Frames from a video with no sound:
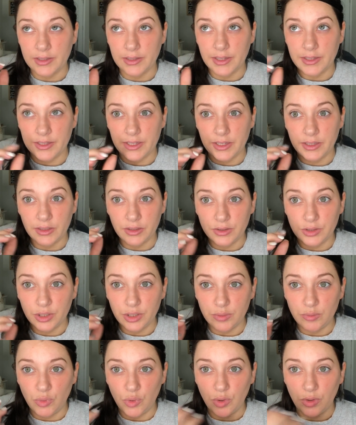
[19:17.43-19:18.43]
they tend to look
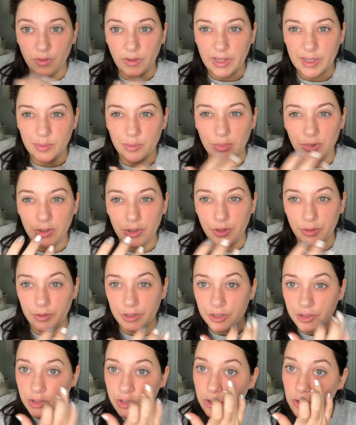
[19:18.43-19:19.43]
more like
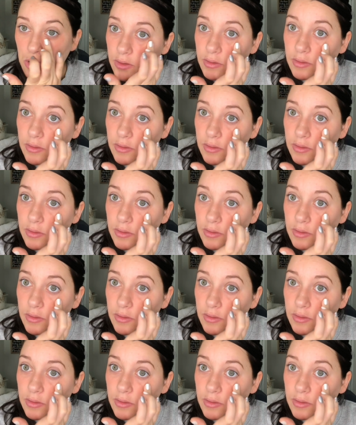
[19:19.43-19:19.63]
bluish.